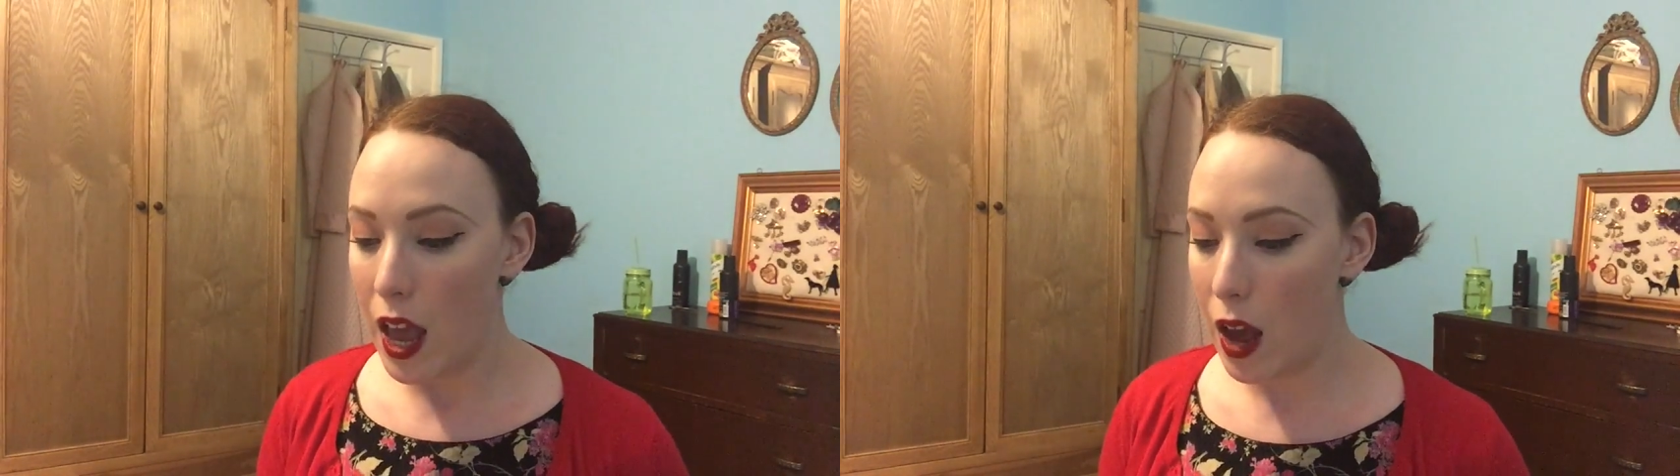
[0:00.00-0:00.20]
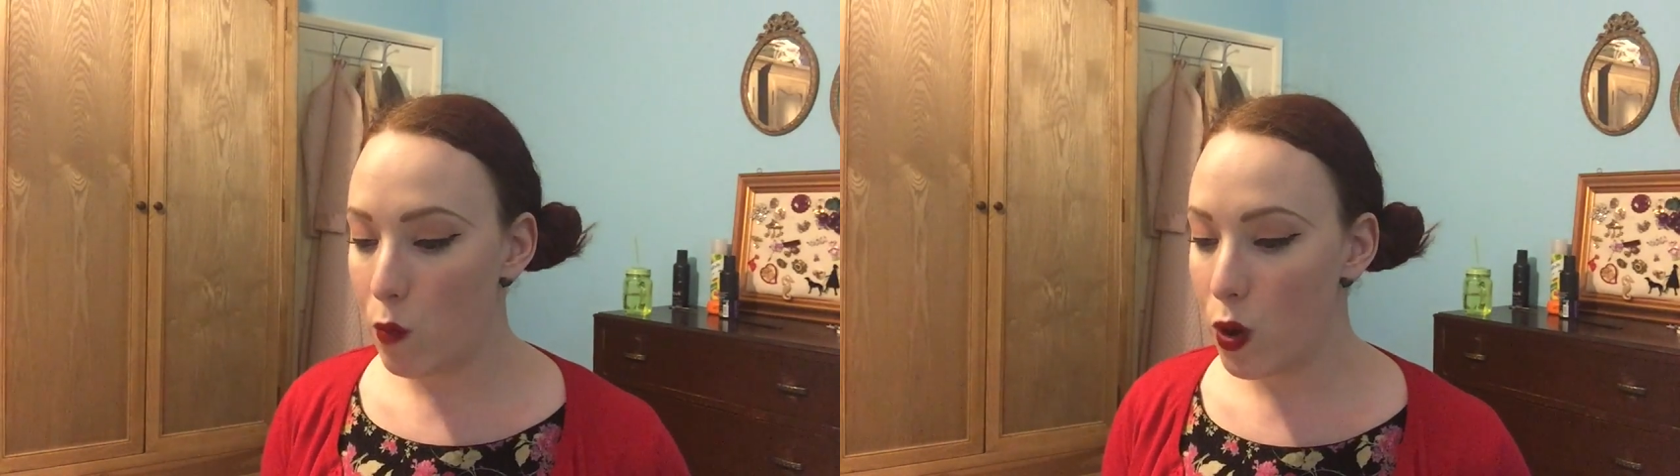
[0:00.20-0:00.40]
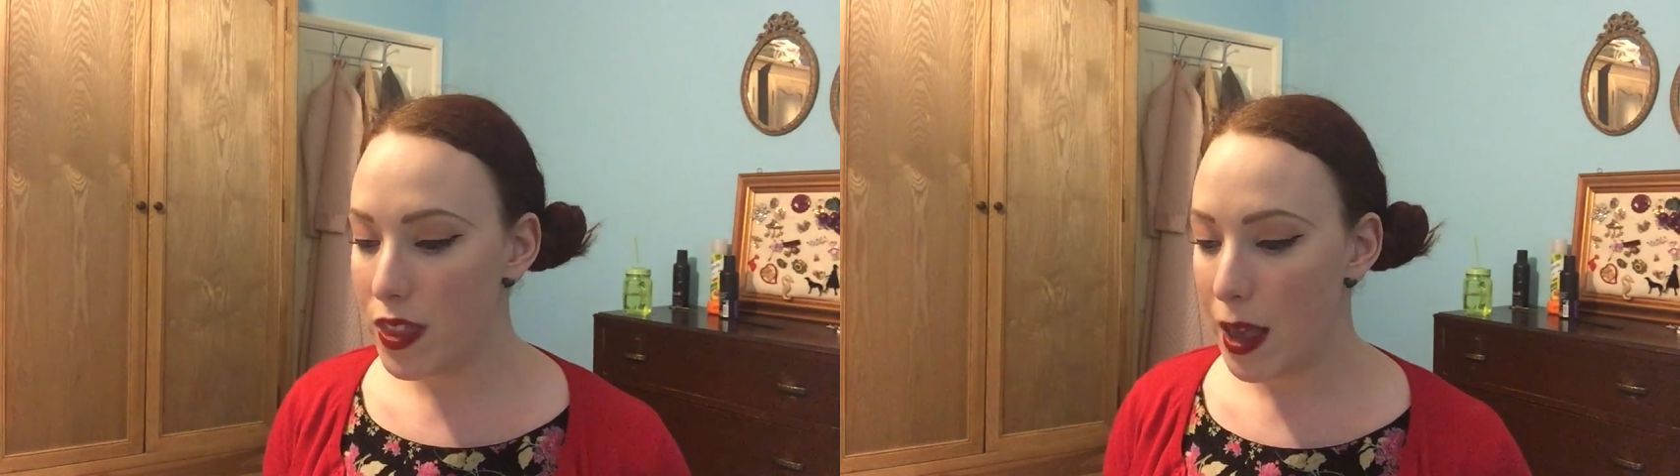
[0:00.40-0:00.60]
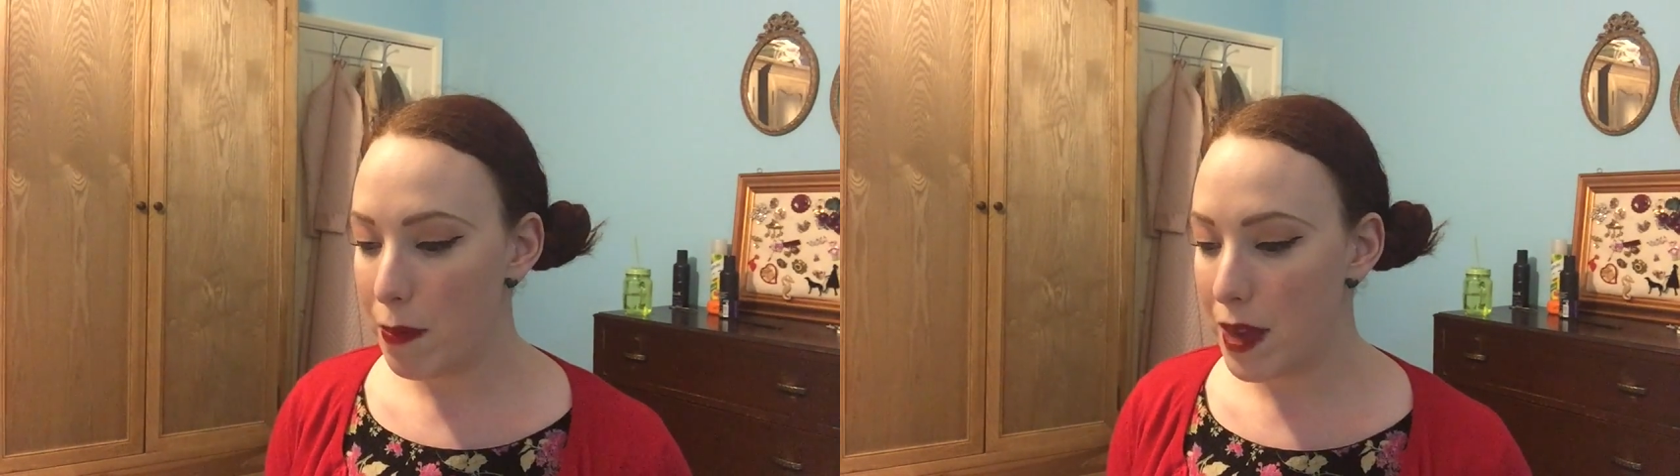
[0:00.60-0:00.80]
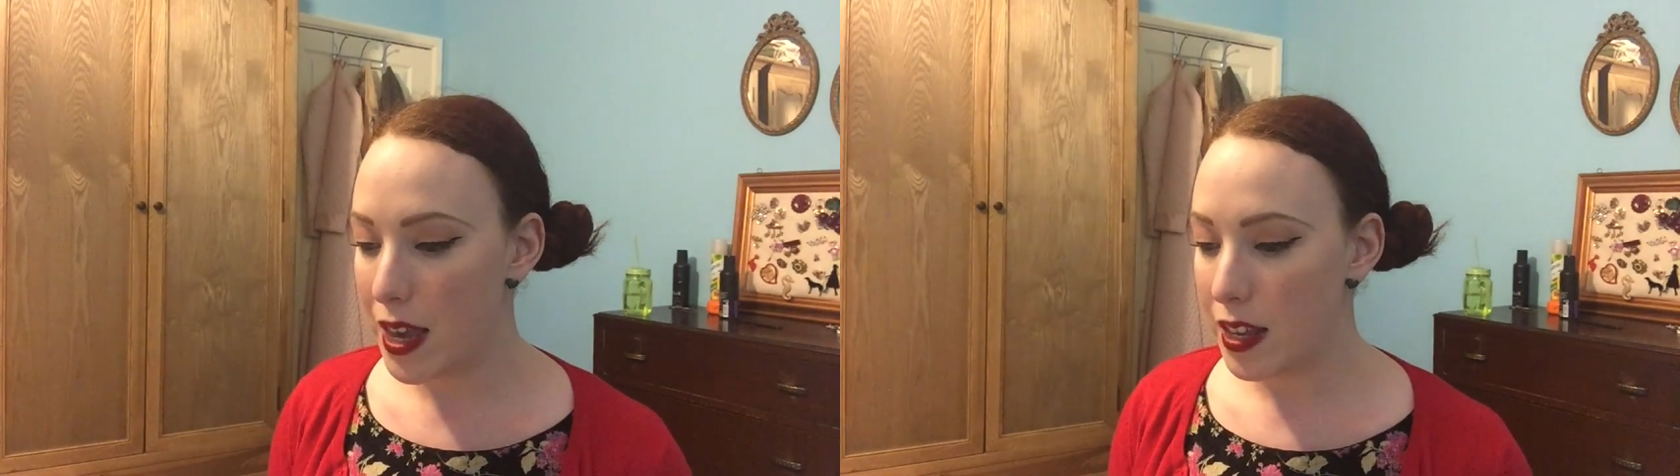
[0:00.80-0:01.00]
And what that
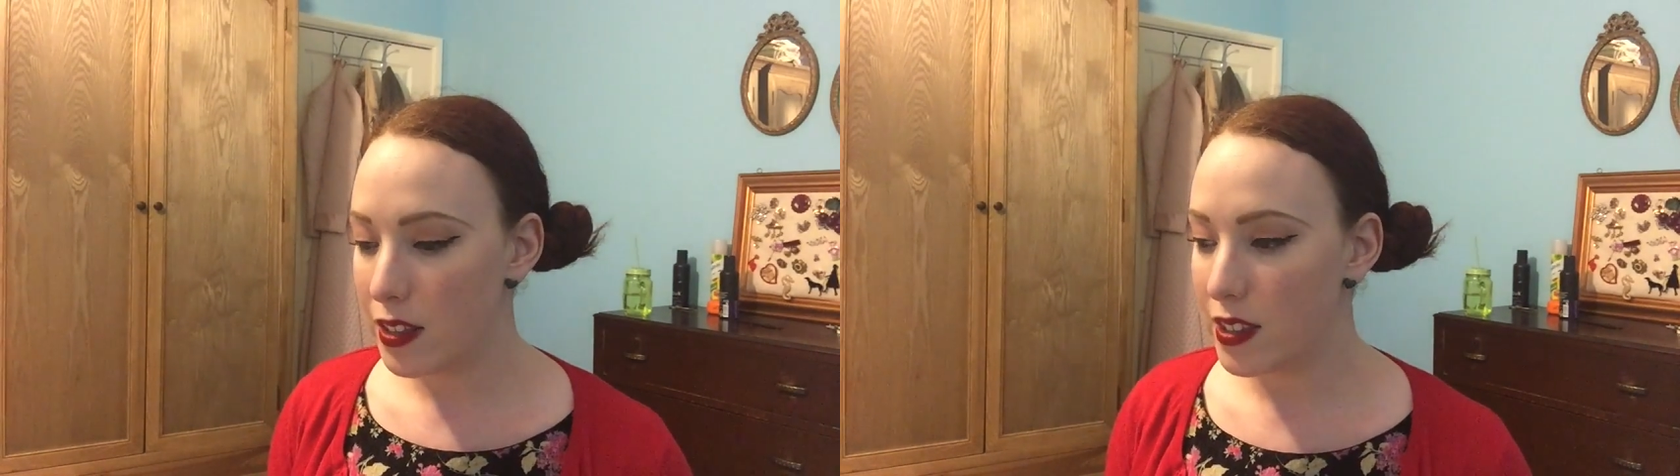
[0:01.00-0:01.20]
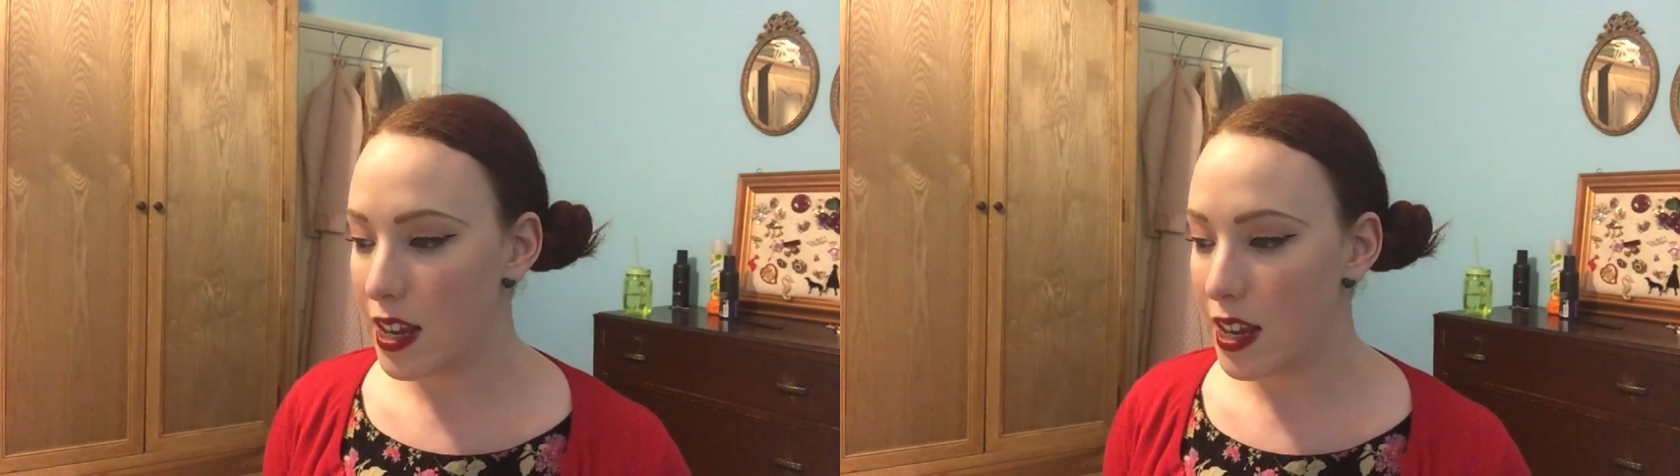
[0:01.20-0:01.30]
means